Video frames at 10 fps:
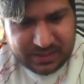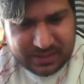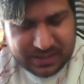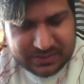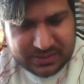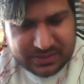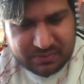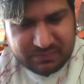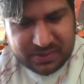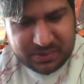And you
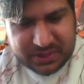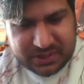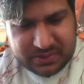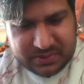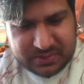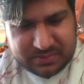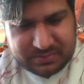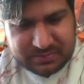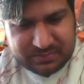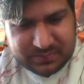don't really want to use,
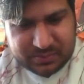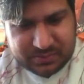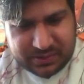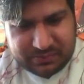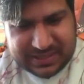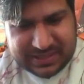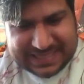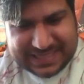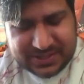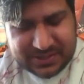well, you don't really
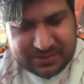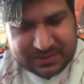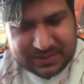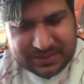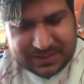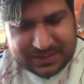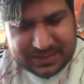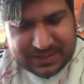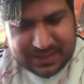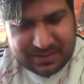need to use this as an
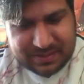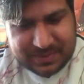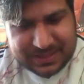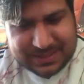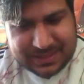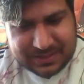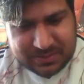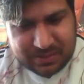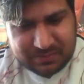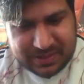attacker. I mean, the
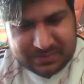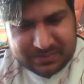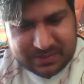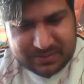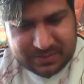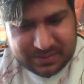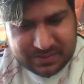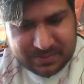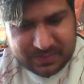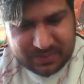stats are rounded.
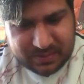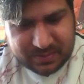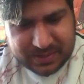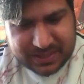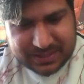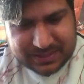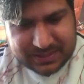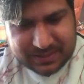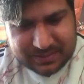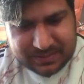If you look back at the
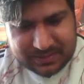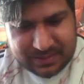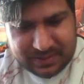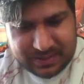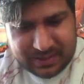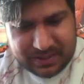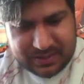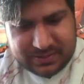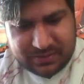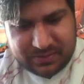stats,
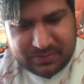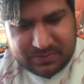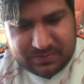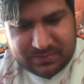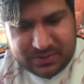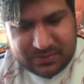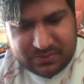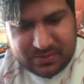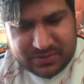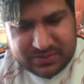so
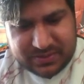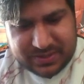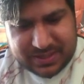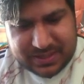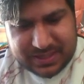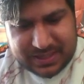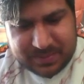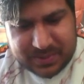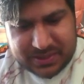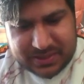230
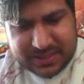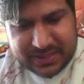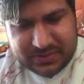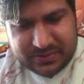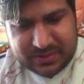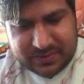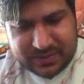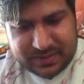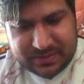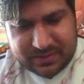special attack,
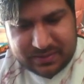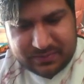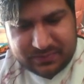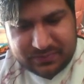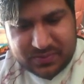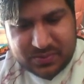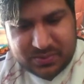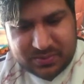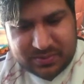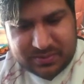
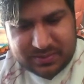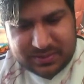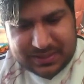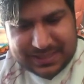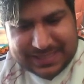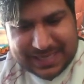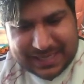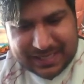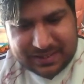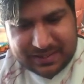274
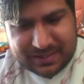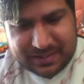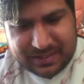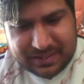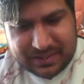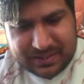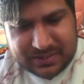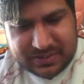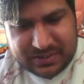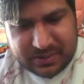attack.
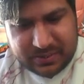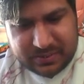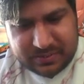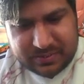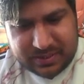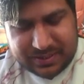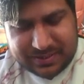So